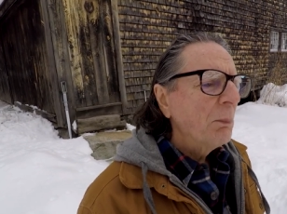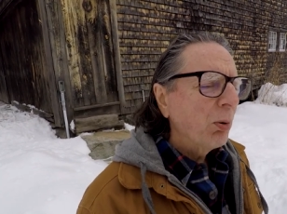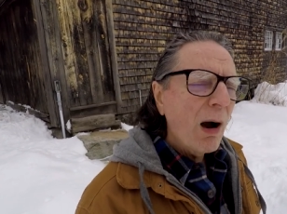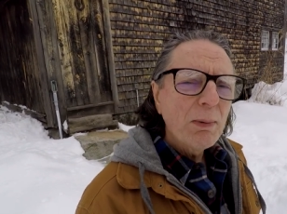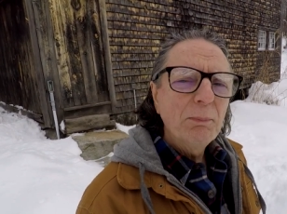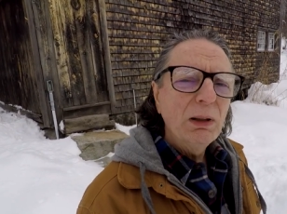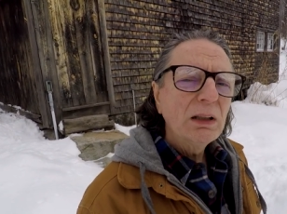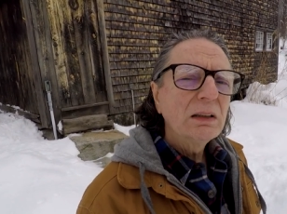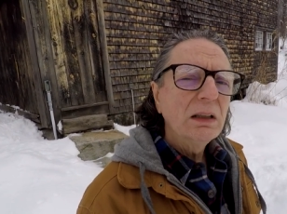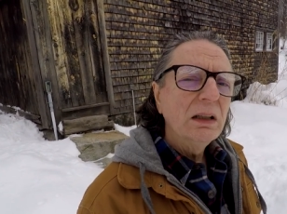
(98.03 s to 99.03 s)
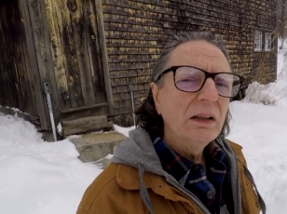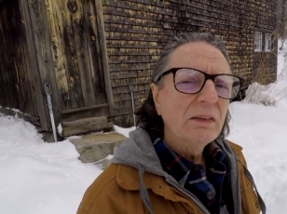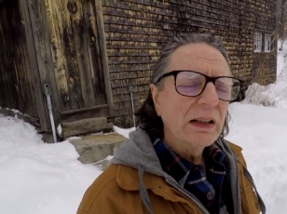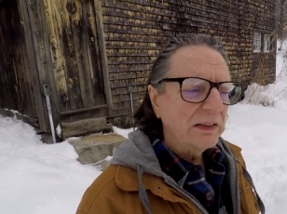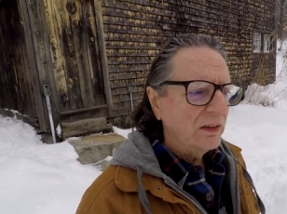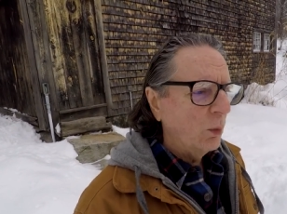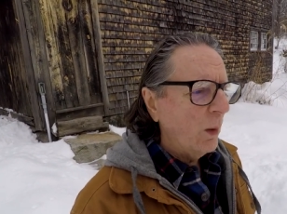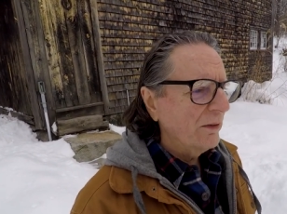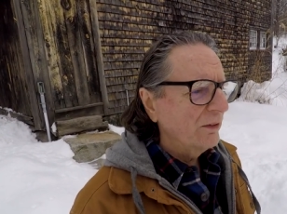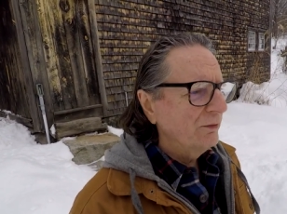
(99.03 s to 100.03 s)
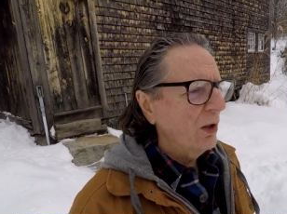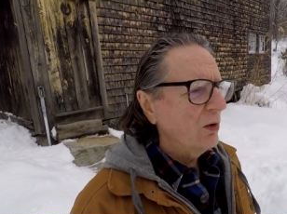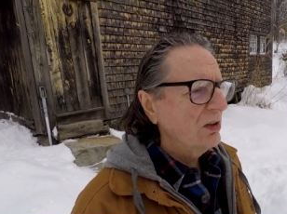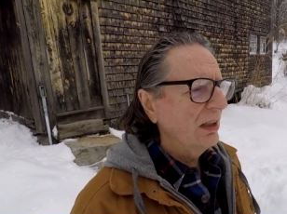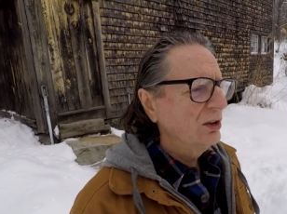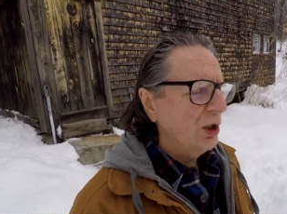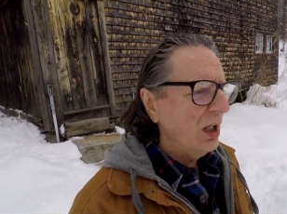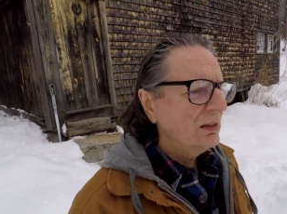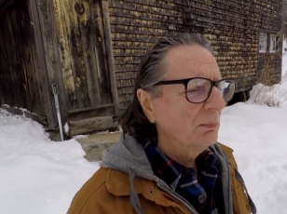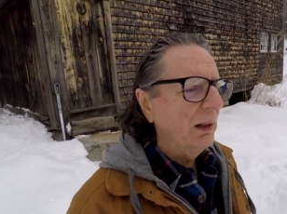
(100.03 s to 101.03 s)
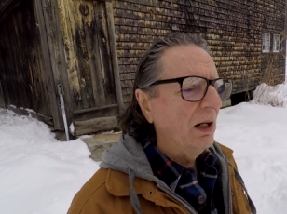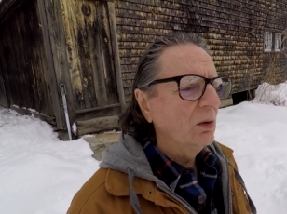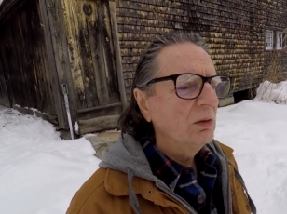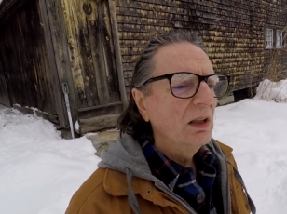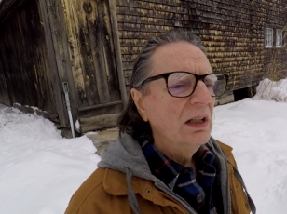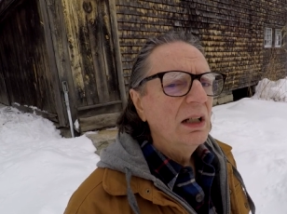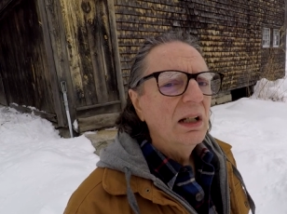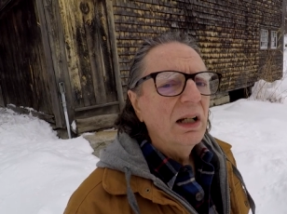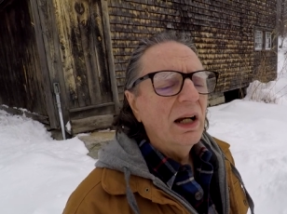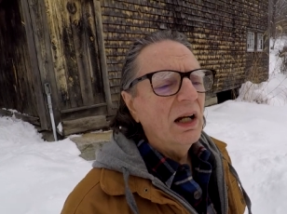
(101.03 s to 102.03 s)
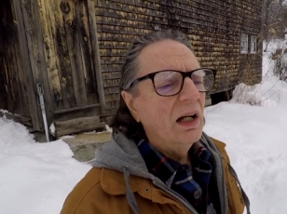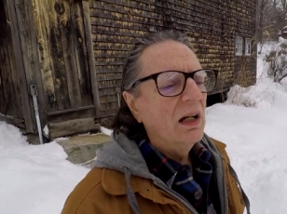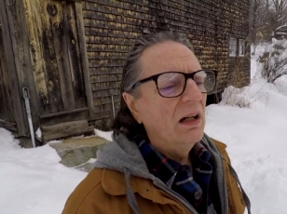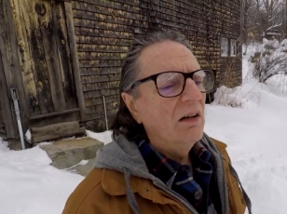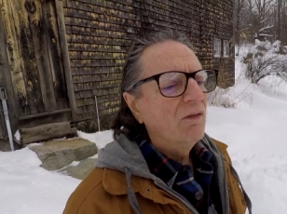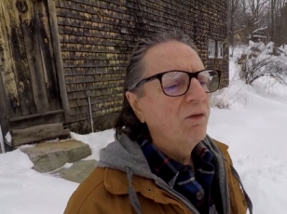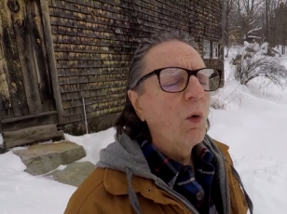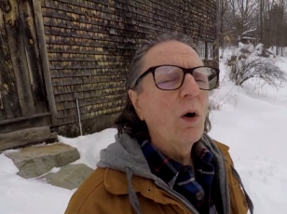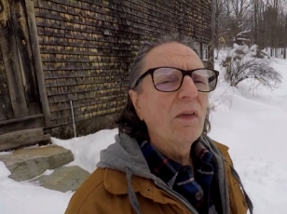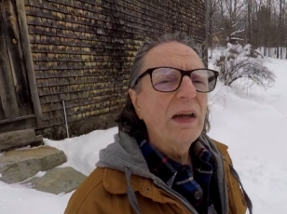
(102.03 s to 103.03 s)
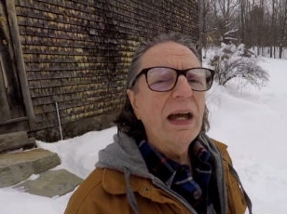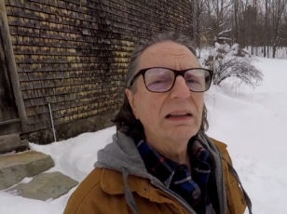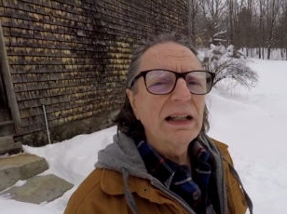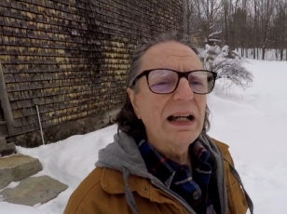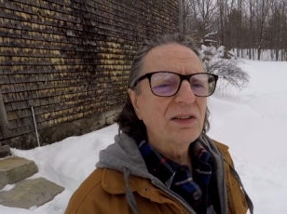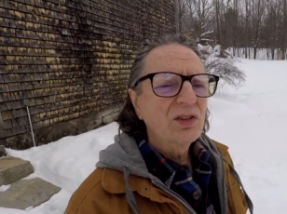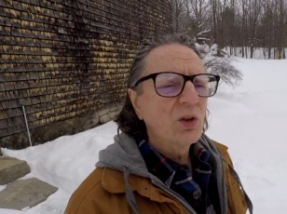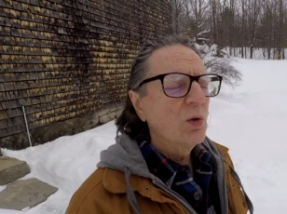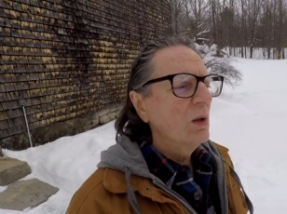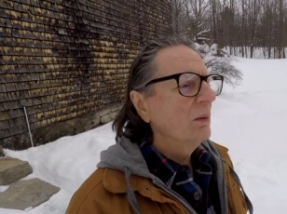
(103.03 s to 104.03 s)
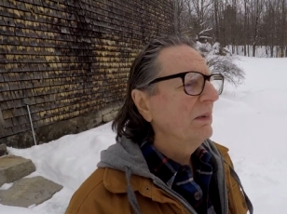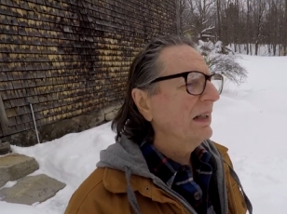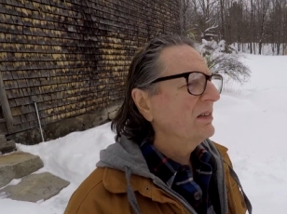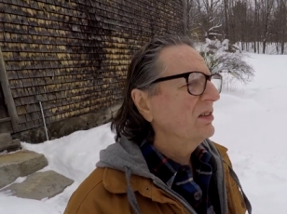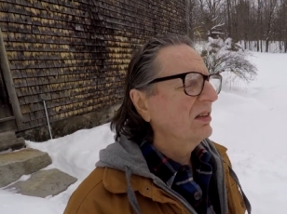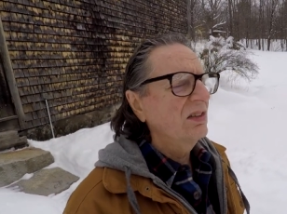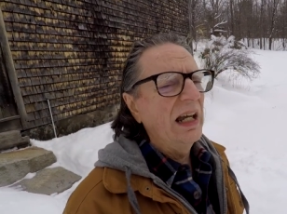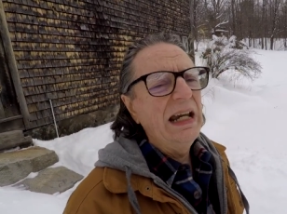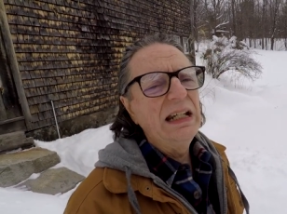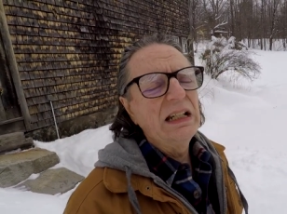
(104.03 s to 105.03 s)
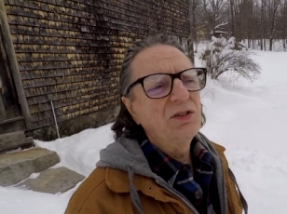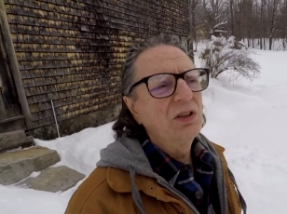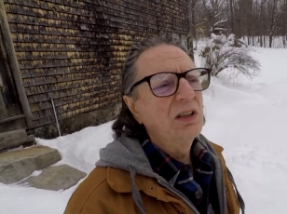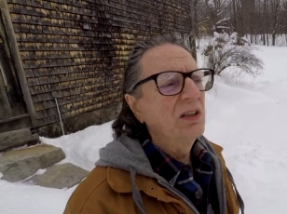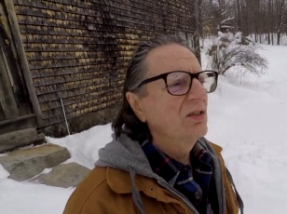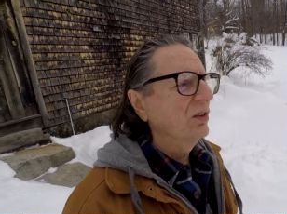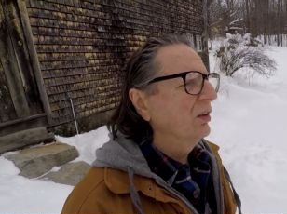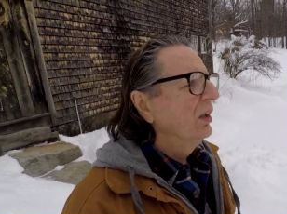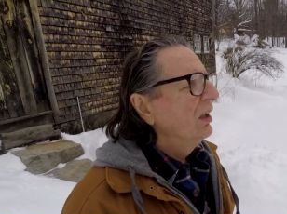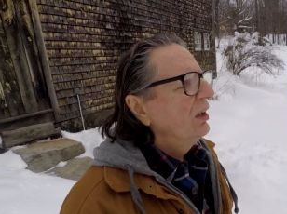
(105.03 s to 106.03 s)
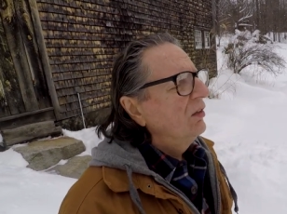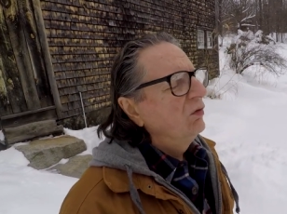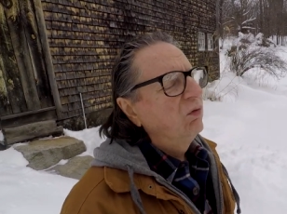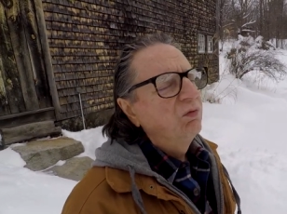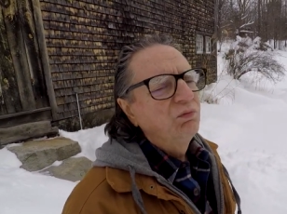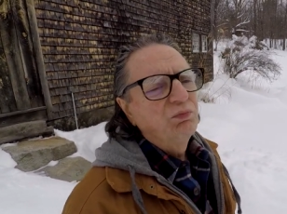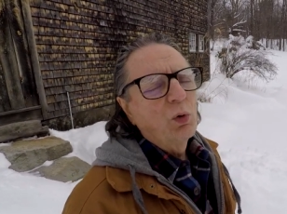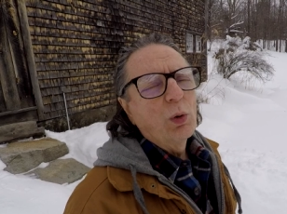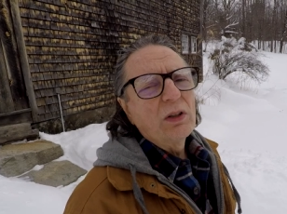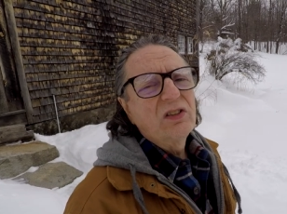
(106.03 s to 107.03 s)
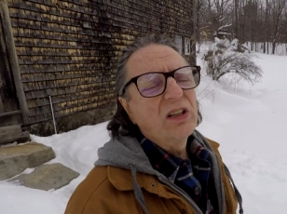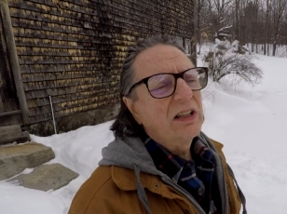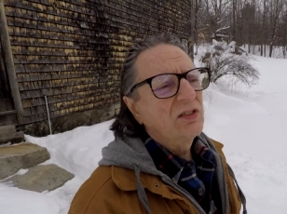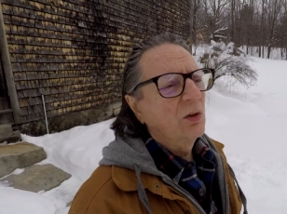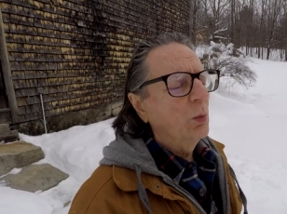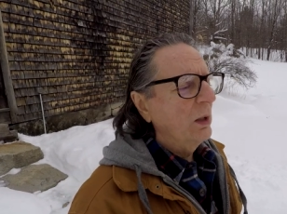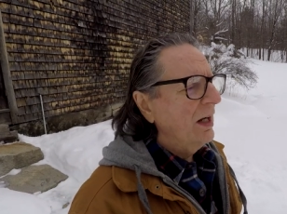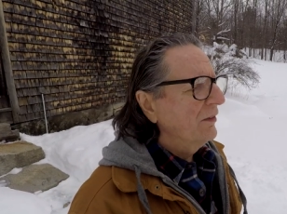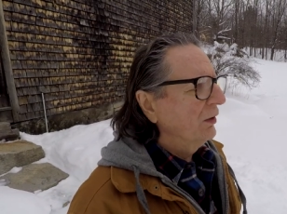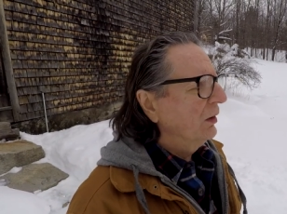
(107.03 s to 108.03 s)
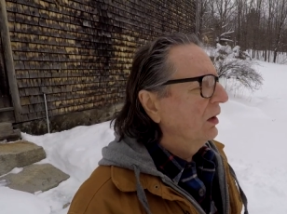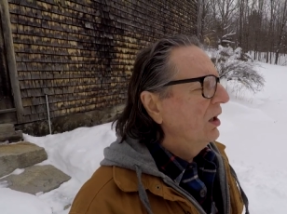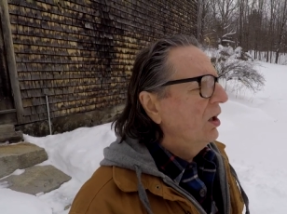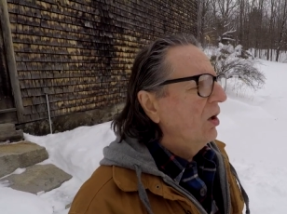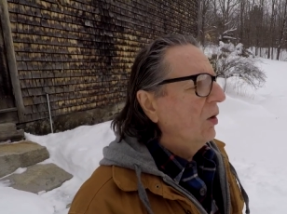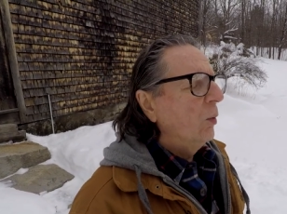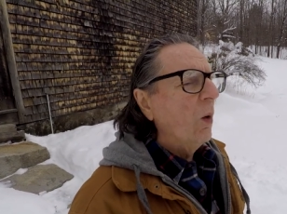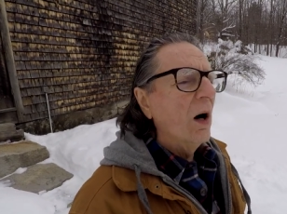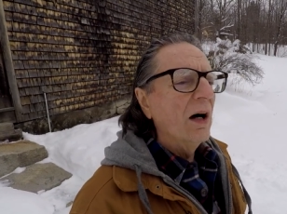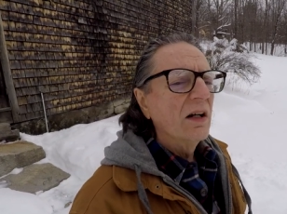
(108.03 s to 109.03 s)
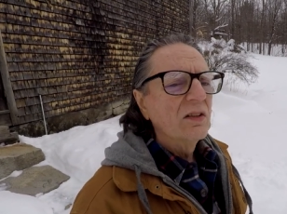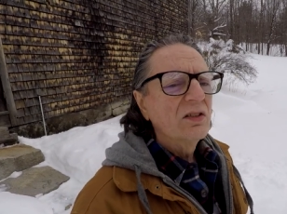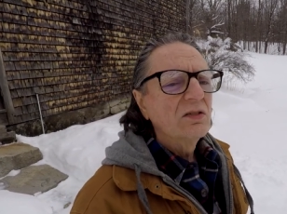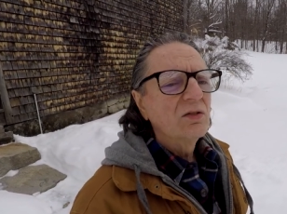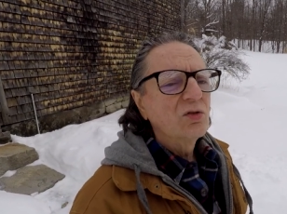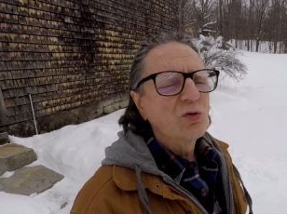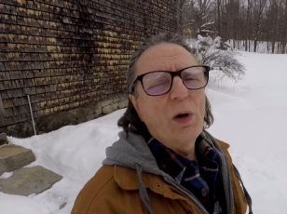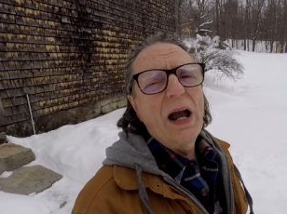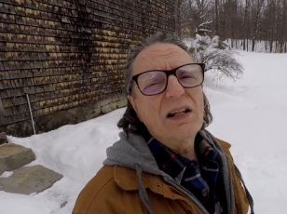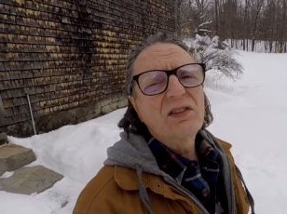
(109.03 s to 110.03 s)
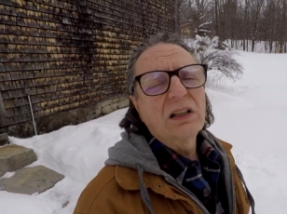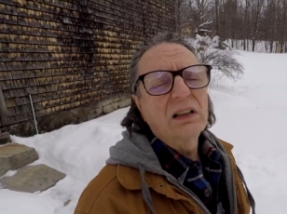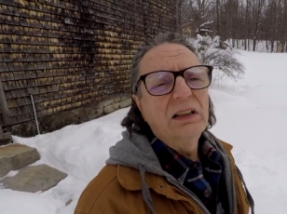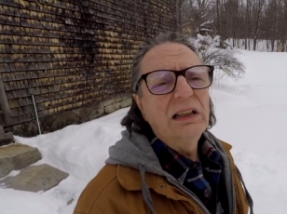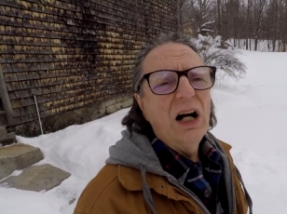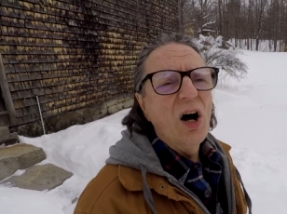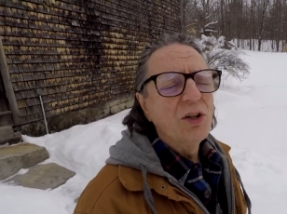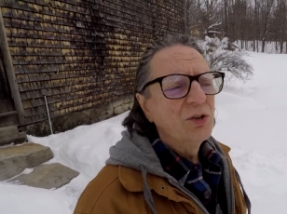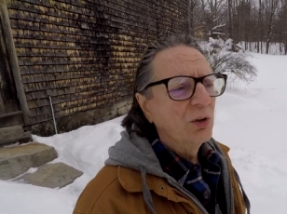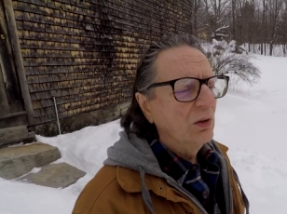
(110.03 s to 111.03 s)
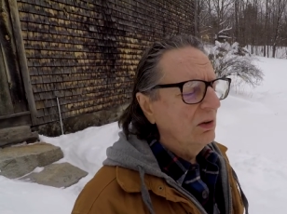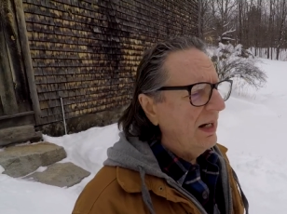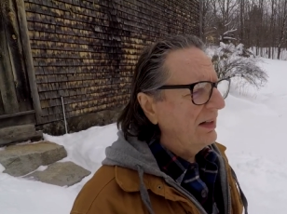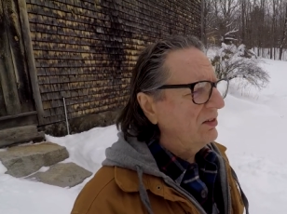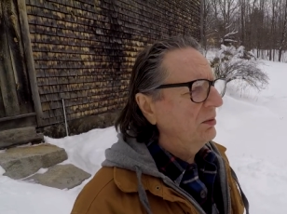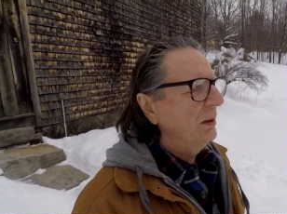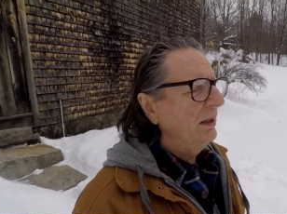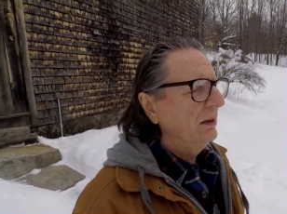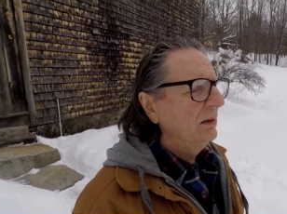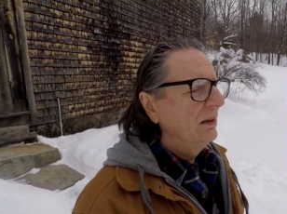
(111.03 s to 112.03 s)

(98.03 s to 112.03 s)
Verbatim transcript: probability that the weather folks had talked about uh, for that last storm, that 6 to 8 inches or 4 to 6 or whatever, was drastically underestimated.